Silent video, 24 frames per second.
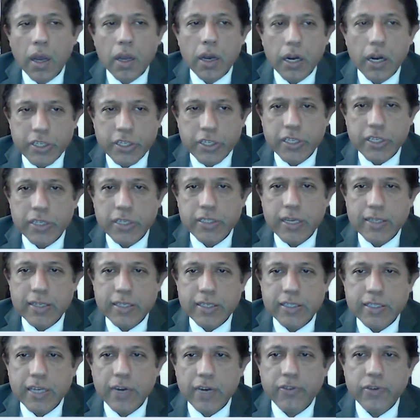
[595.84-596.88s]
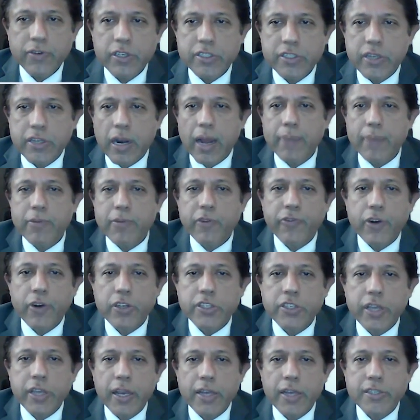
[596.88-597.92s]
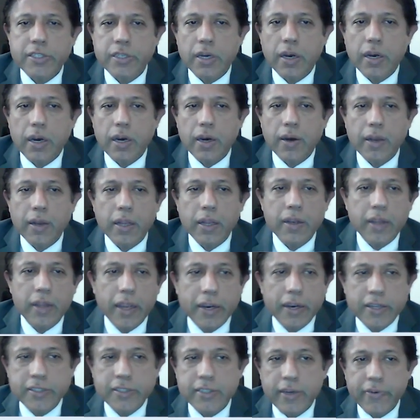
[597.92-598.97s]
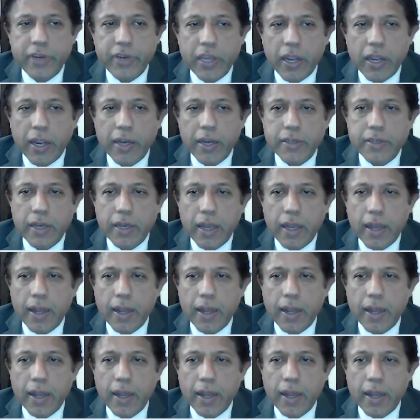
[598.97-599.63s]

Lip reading: Hutchison's, as I said, described the first case in 1878,